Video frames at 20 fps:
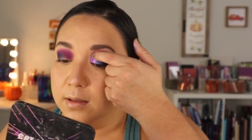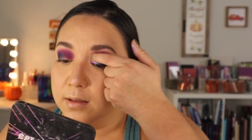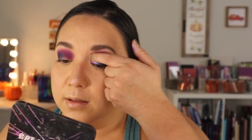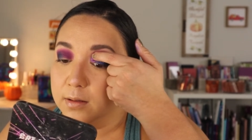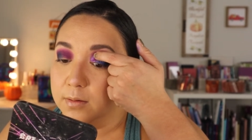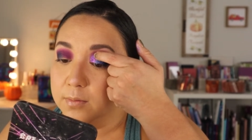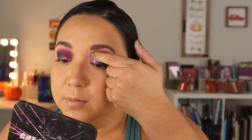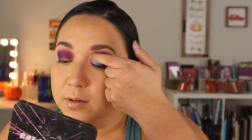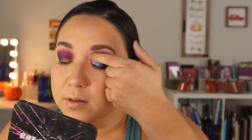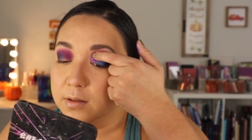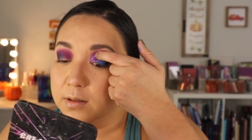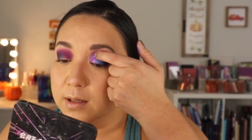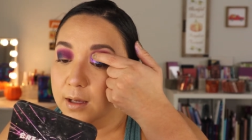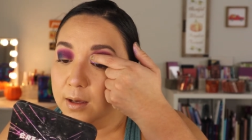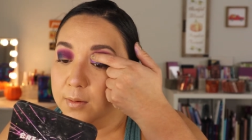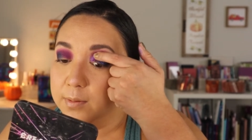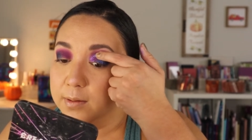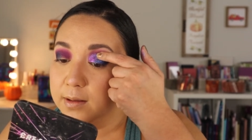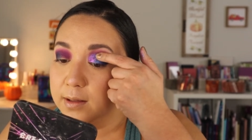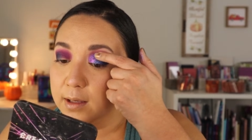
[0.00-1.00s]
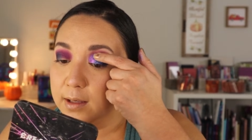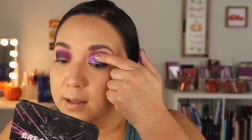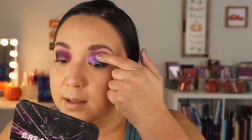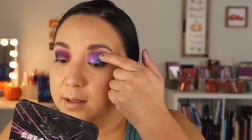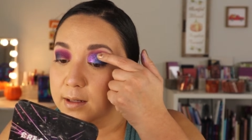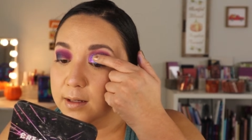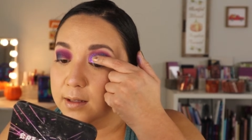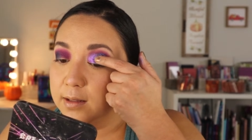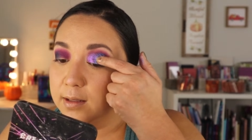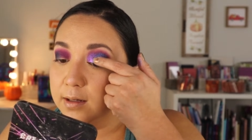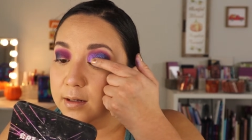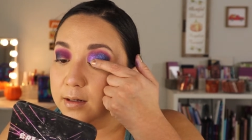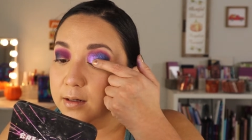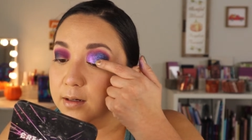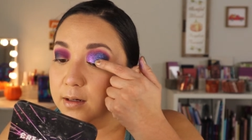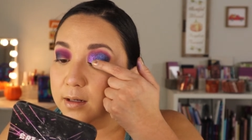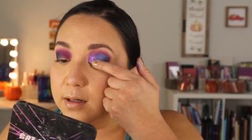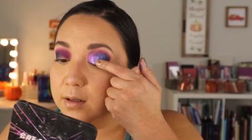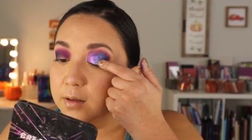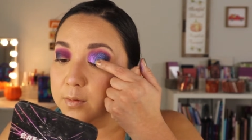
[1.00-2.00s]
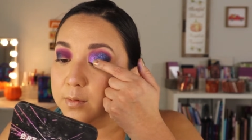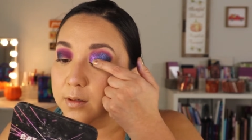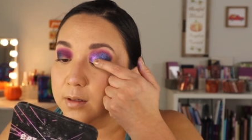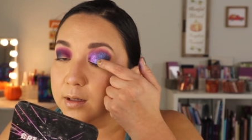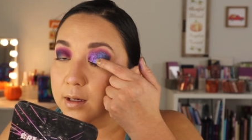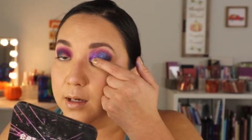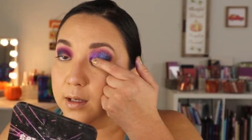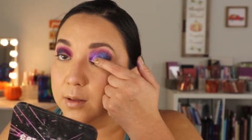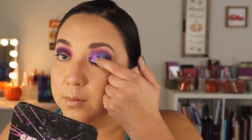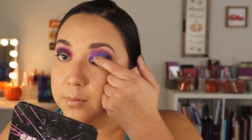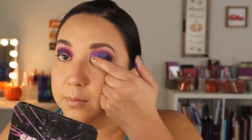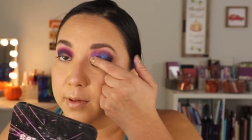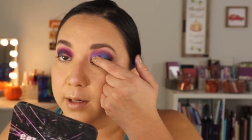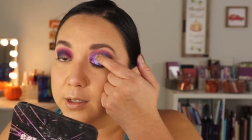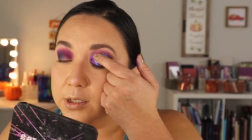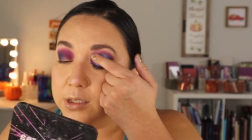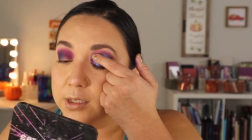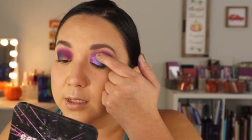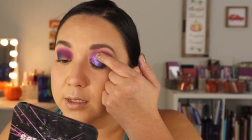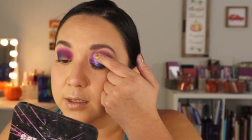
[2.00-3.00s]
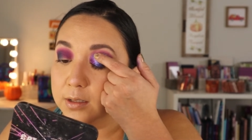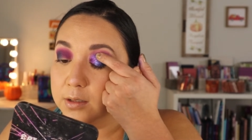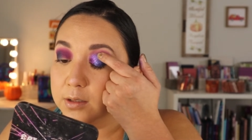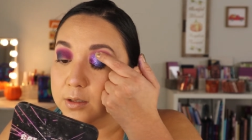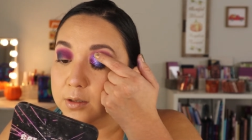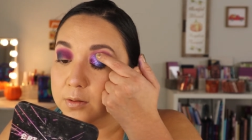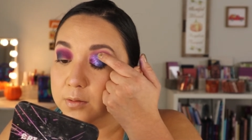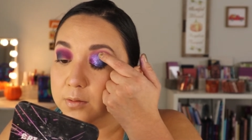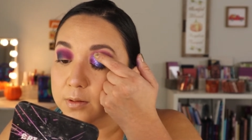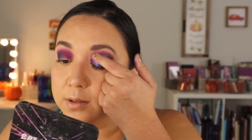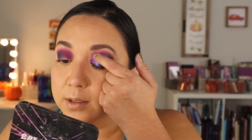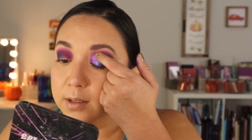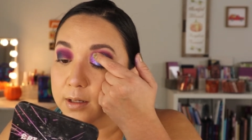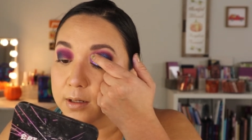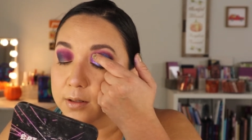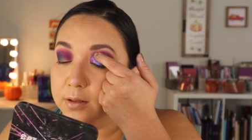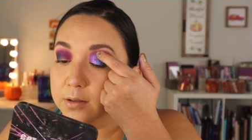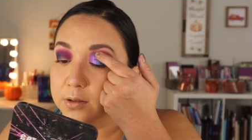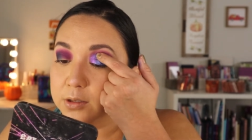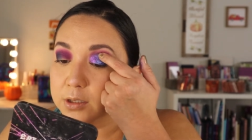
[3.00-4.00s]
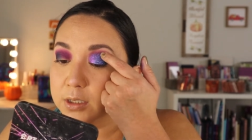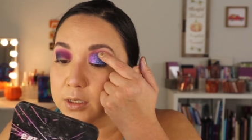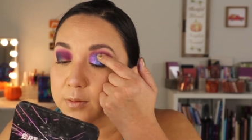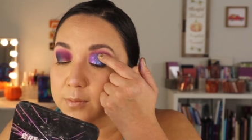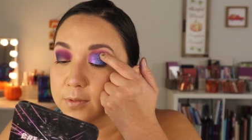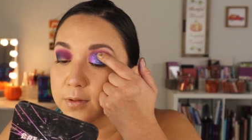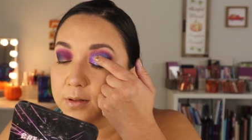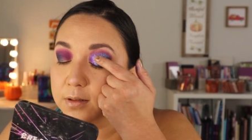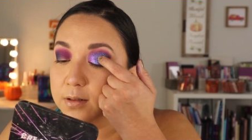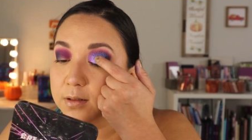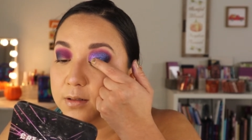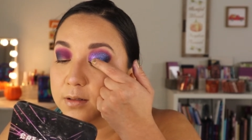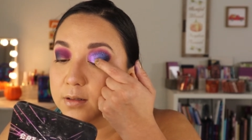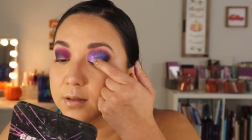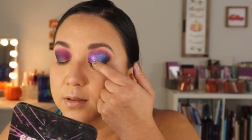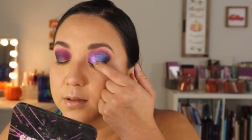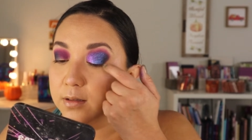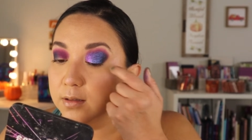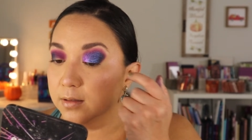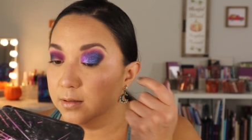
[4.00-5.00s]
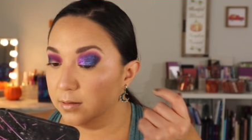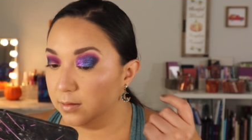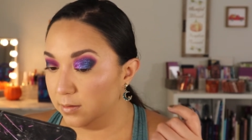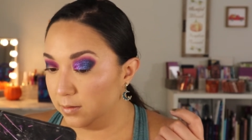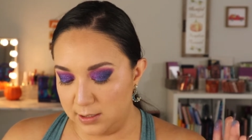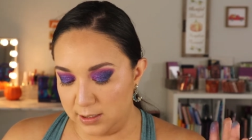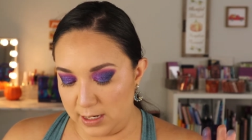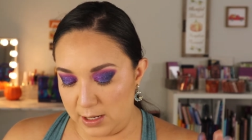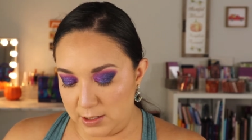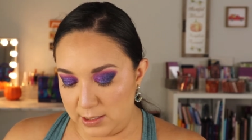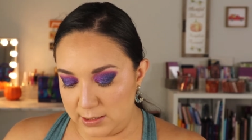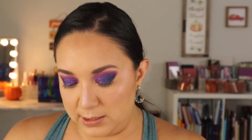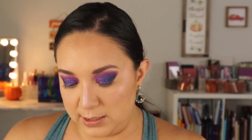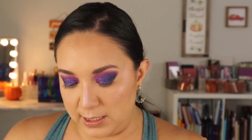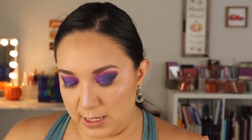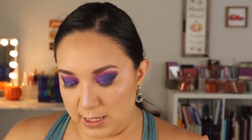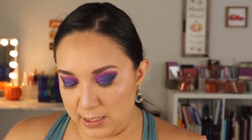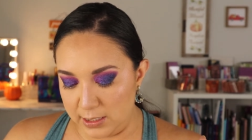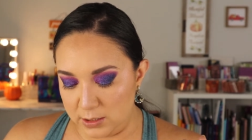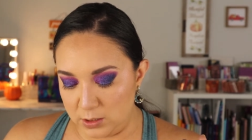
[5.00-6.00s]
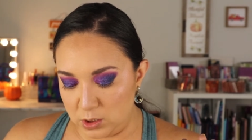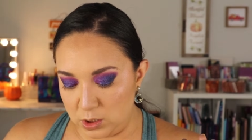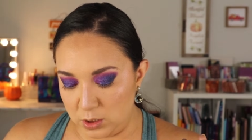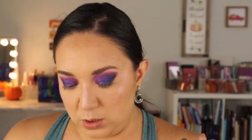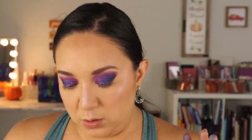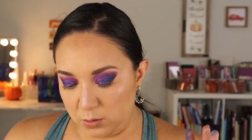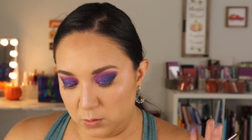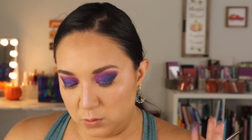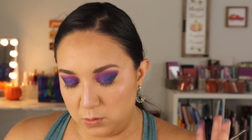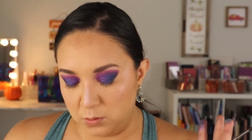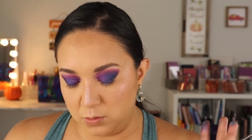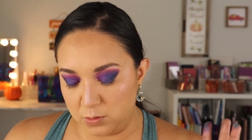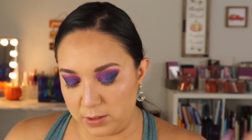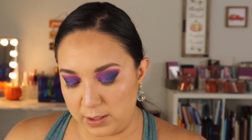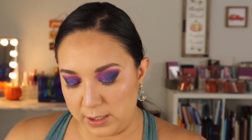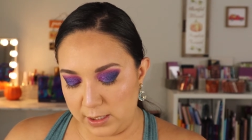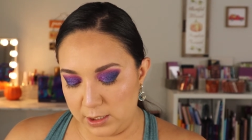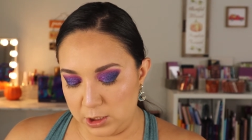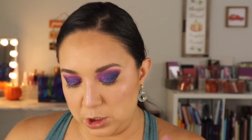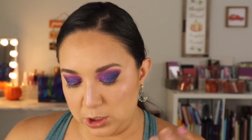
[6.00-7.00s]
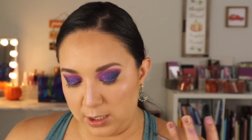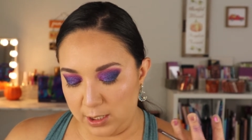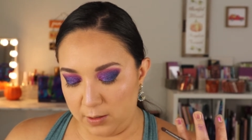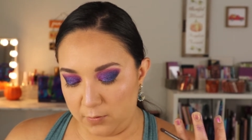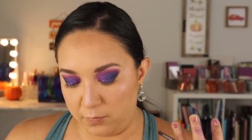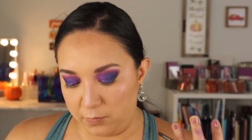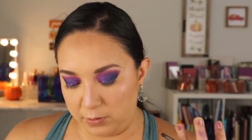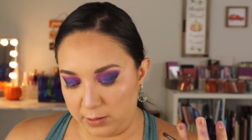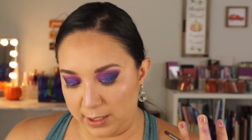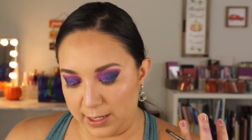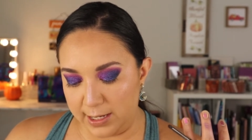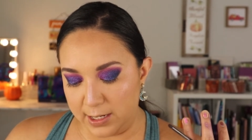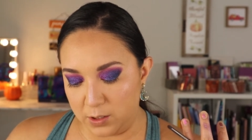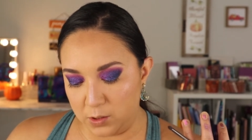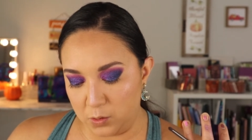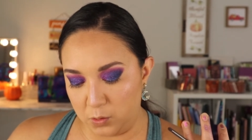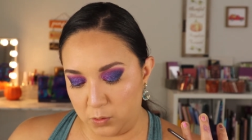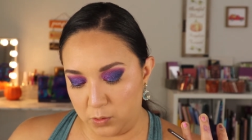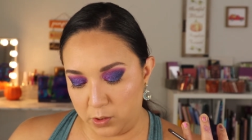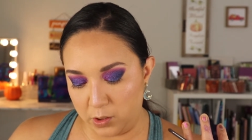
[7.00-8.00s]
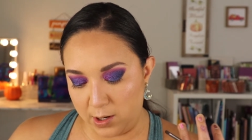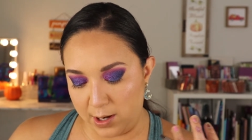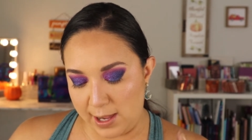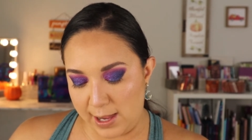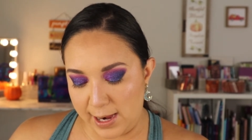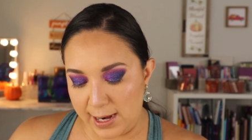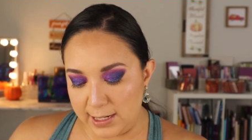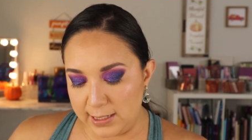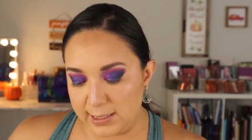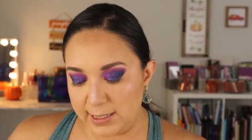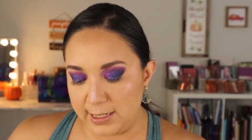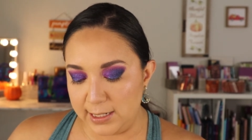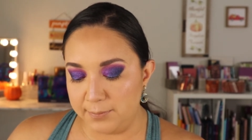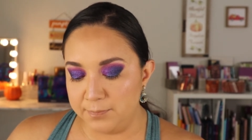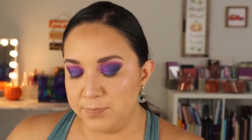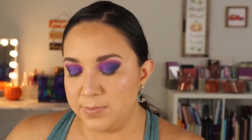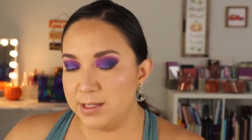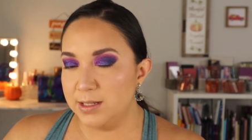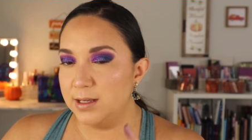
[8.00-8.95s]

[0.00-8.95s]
So I'm just tapping that in there and I'm gonna kind of mesh it into the other shimmer. So now let's get into a shade for the inner corner highlight.